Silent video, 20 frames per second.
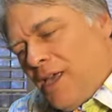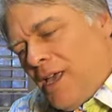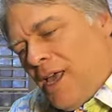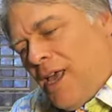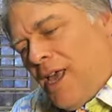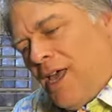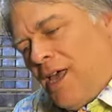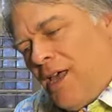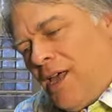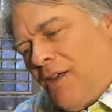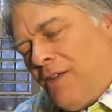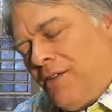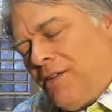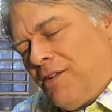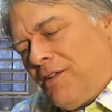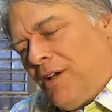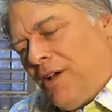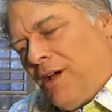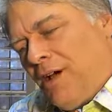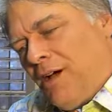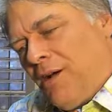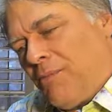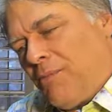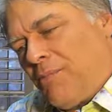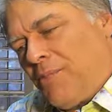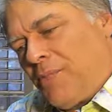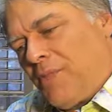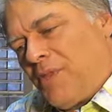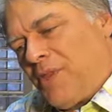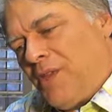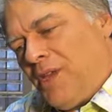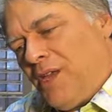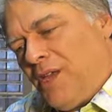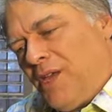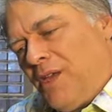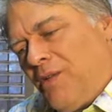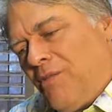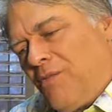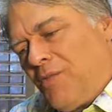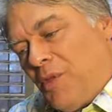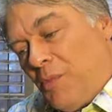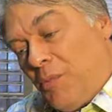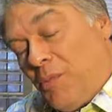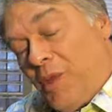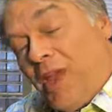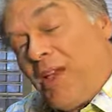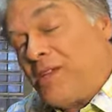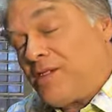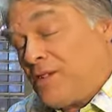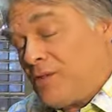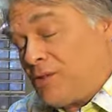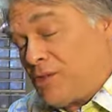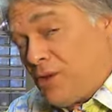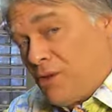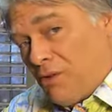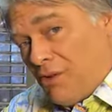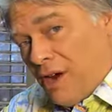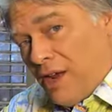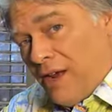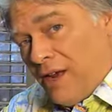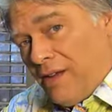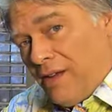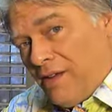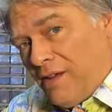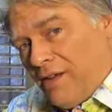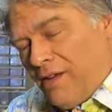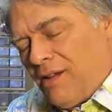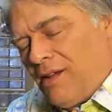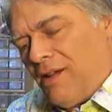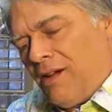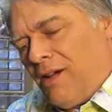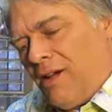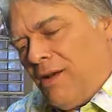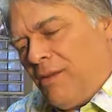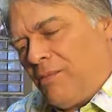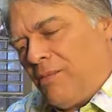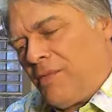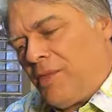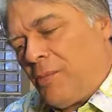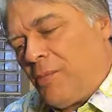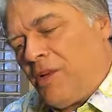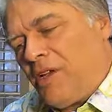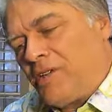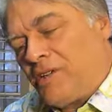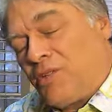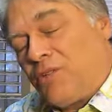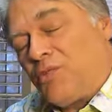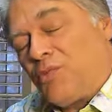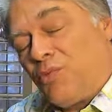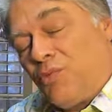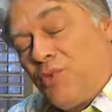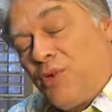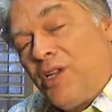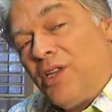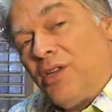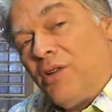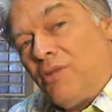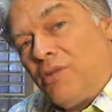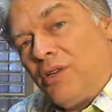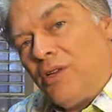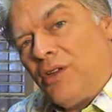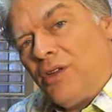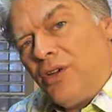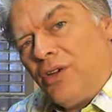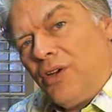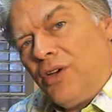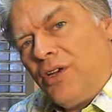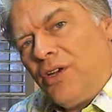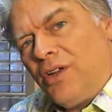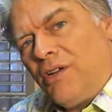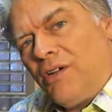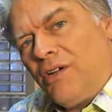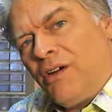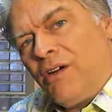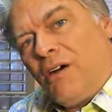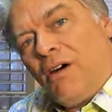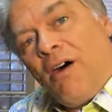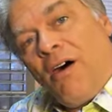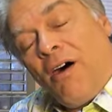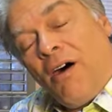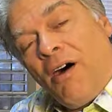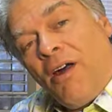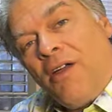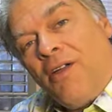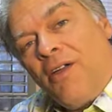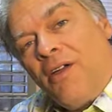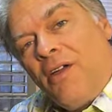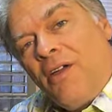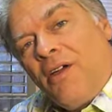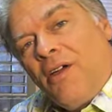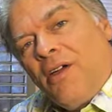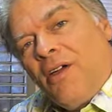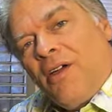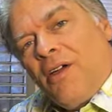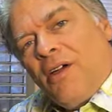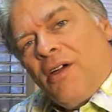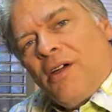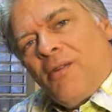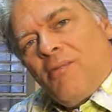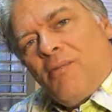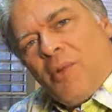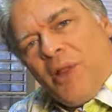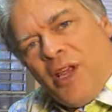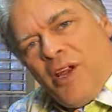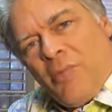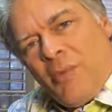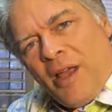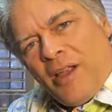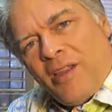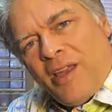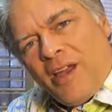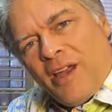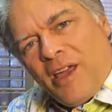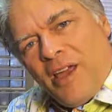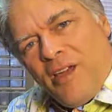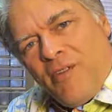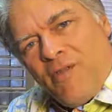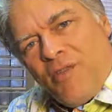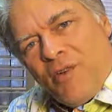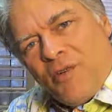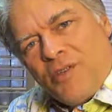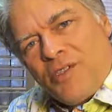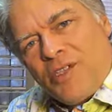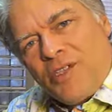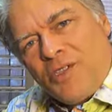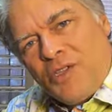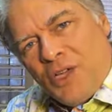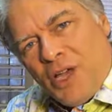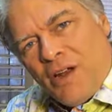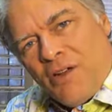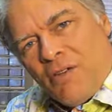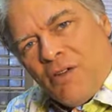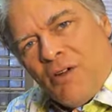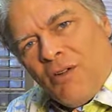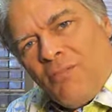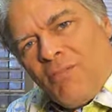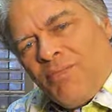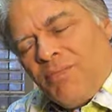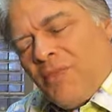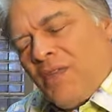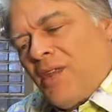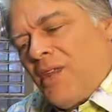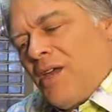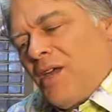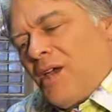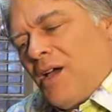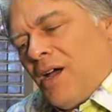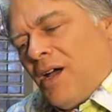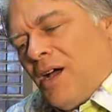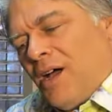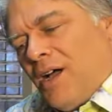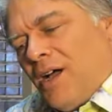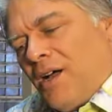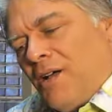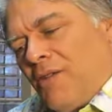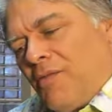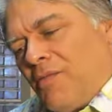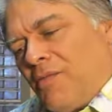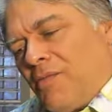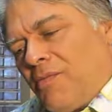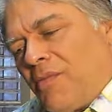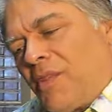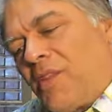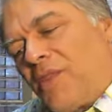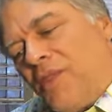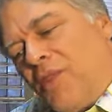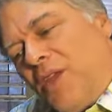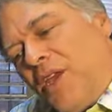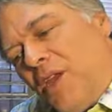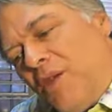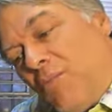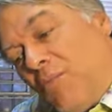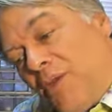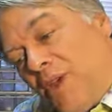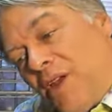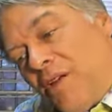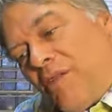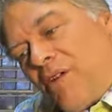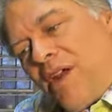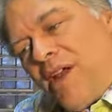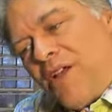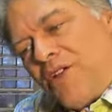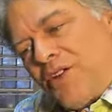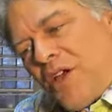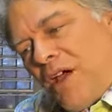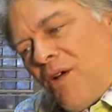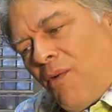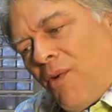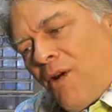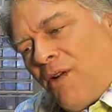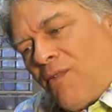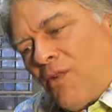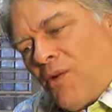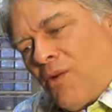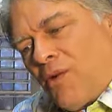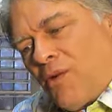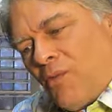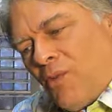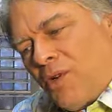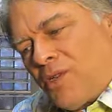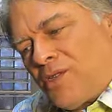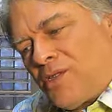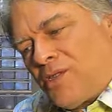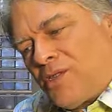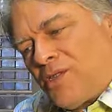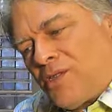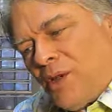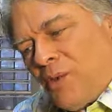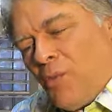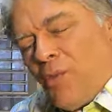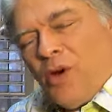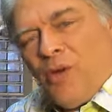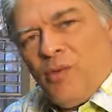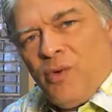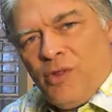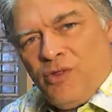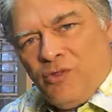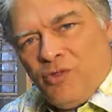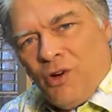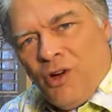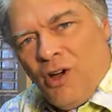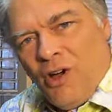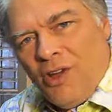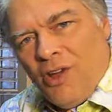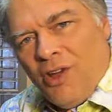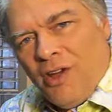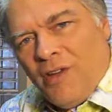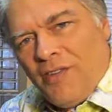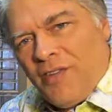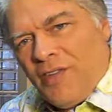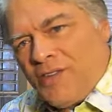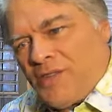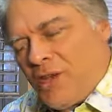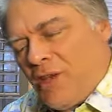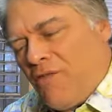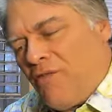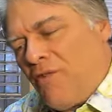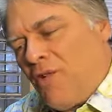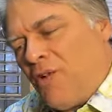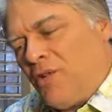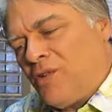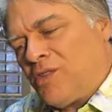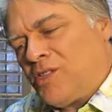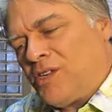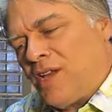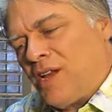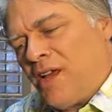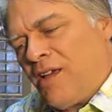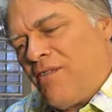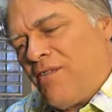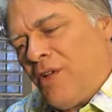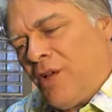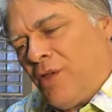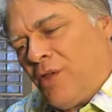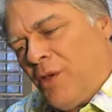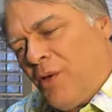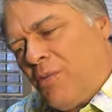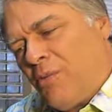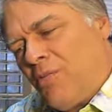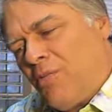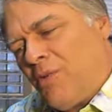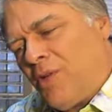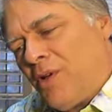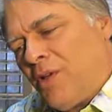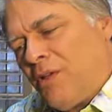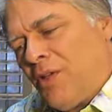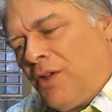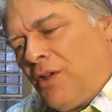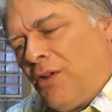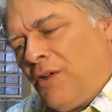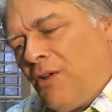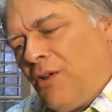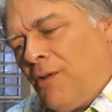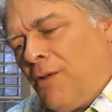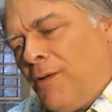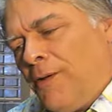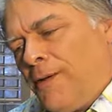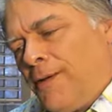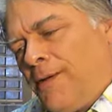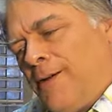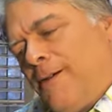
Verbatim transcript: and um, the the bass is great. Um, the bass is really really good on planar magnetic headphones in general. Uh, the mid range, however, was somewhat withdrawn on these headphones, and I felt them a little